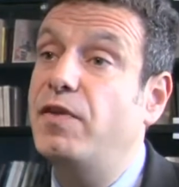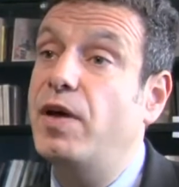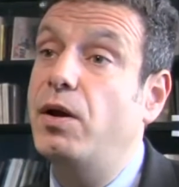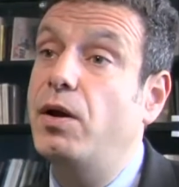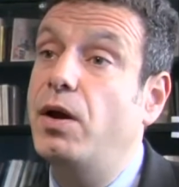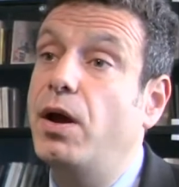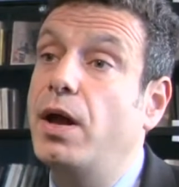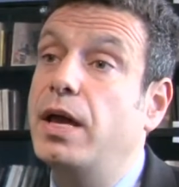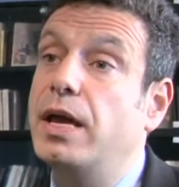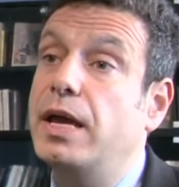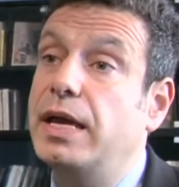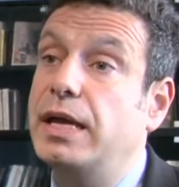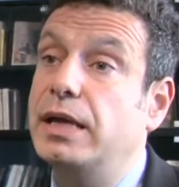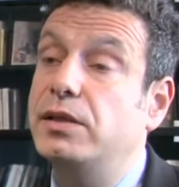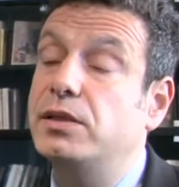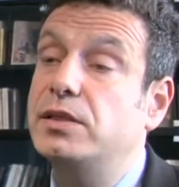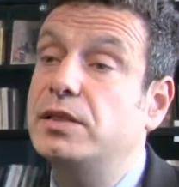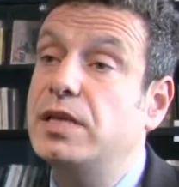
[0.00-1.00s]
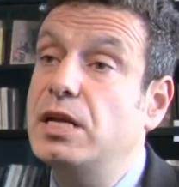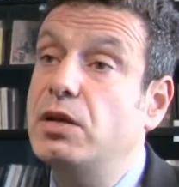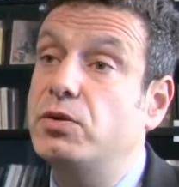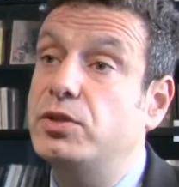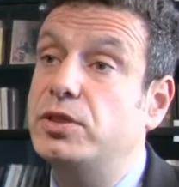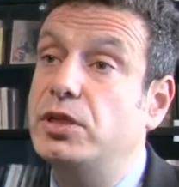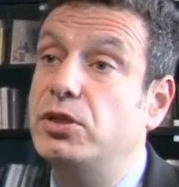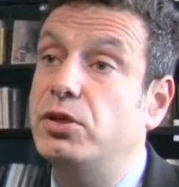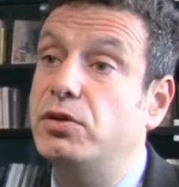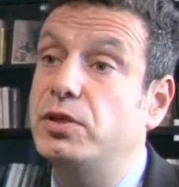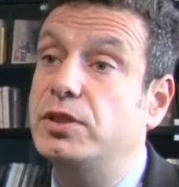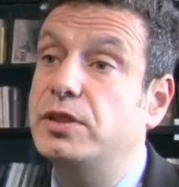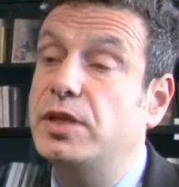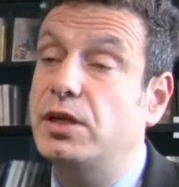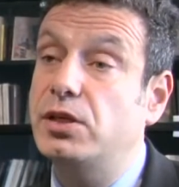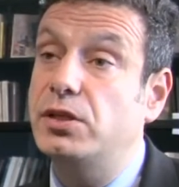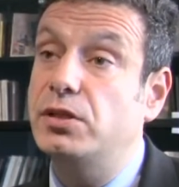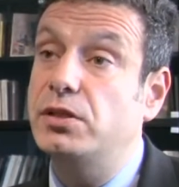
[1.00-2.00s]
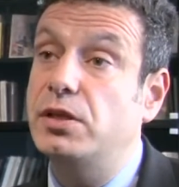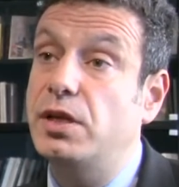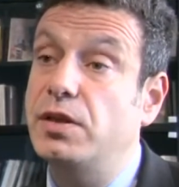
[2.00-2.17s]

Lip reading: they're in secrecy jurisdictions.